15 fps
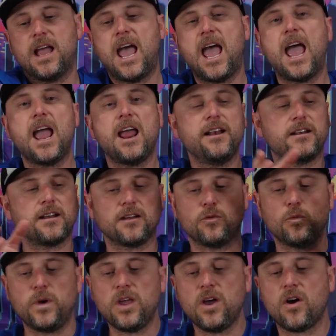and
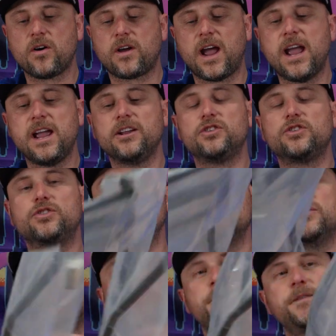we are going
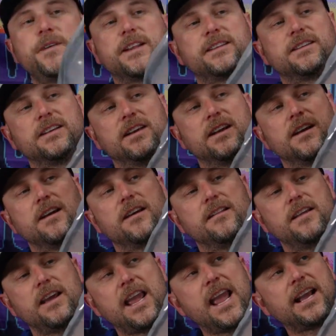to fit
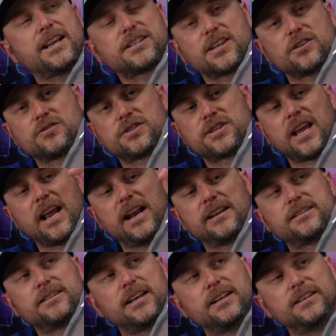the
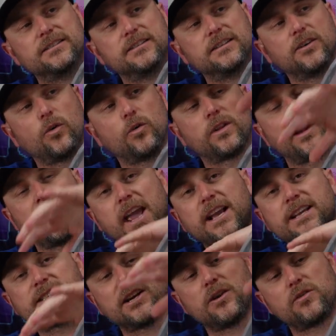exoskeleton or the
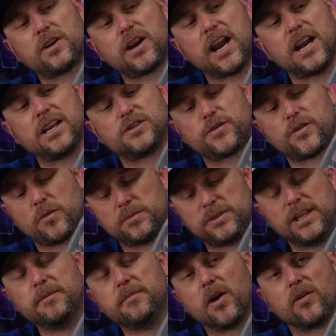exo cage from
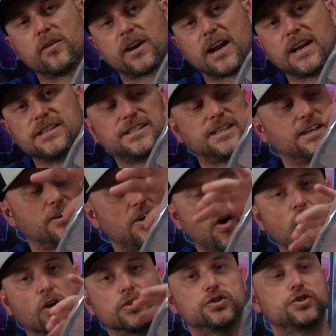T-Bone Racing
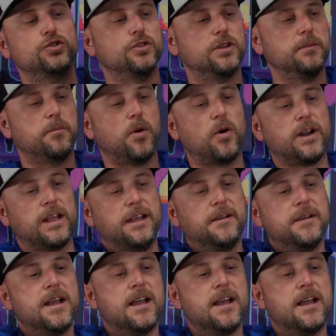onto the body.